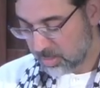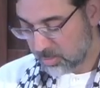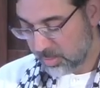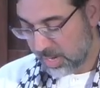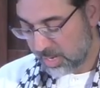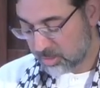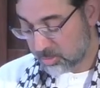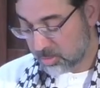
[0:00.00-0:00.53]
We
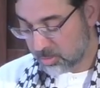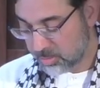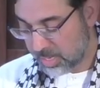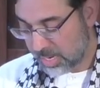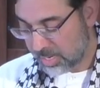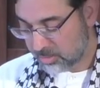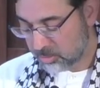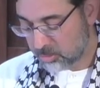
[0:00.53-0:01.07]
ask you, O
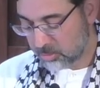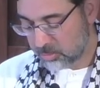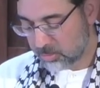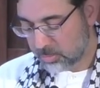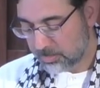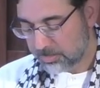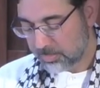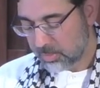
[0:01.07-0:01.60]
God, to
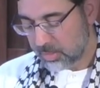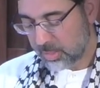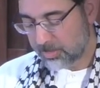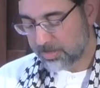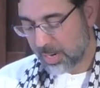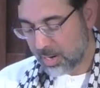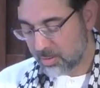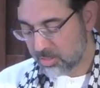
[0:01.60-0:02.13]

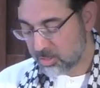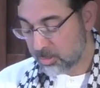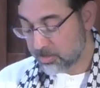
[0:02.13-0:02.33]
empower us to